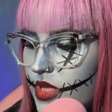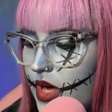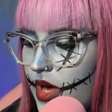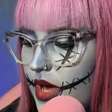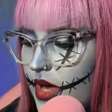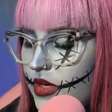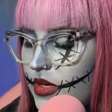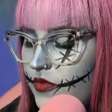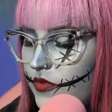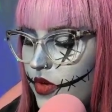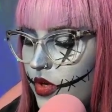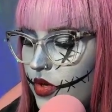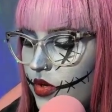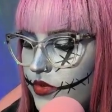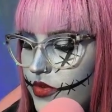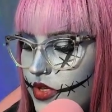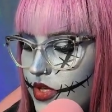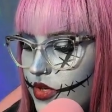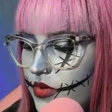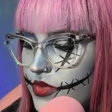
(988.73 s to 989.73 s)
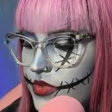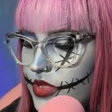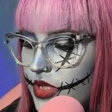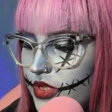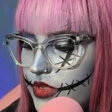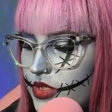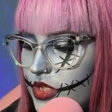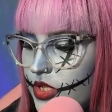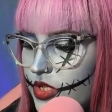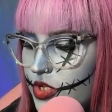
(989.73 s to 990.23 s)
the height of all the ghost
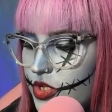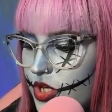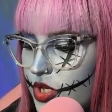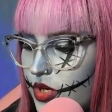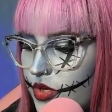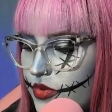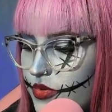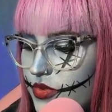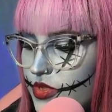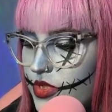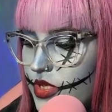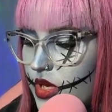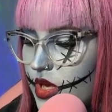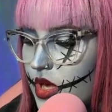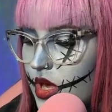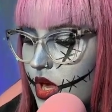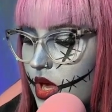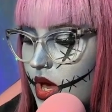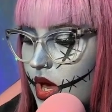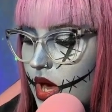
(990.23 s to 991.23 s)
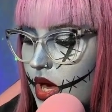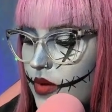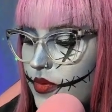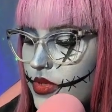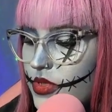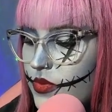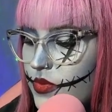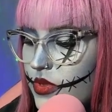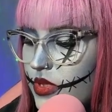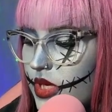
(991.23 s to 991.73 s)
hunting shows. I
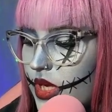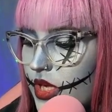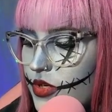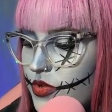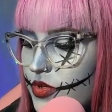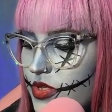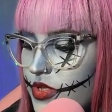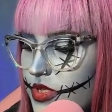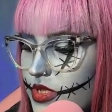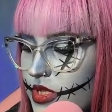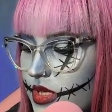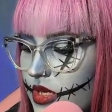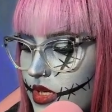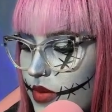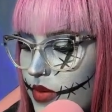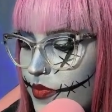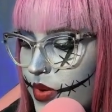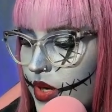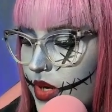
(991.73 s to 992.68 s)
was really interested in